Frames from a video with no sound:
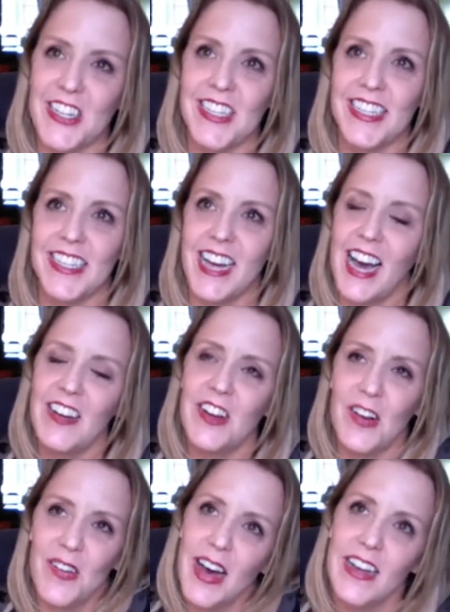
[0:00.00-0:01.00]
And I don't
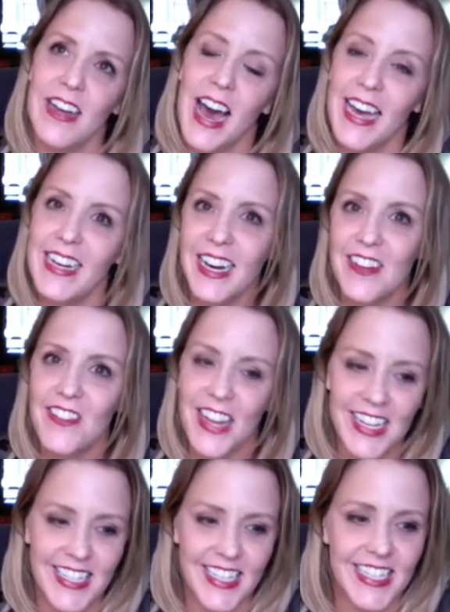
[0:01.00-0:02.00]
know, I kind of
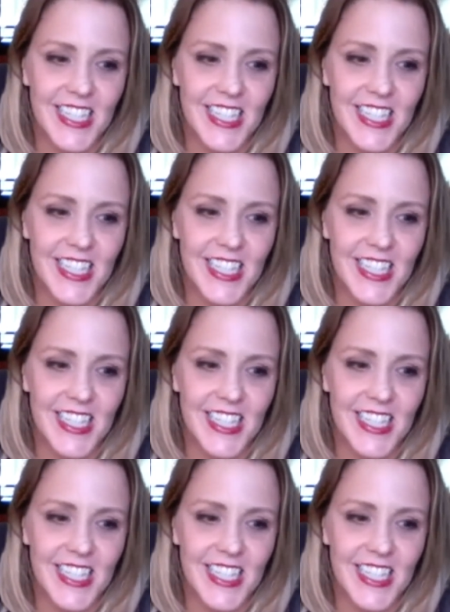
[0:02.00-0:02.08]
liked it.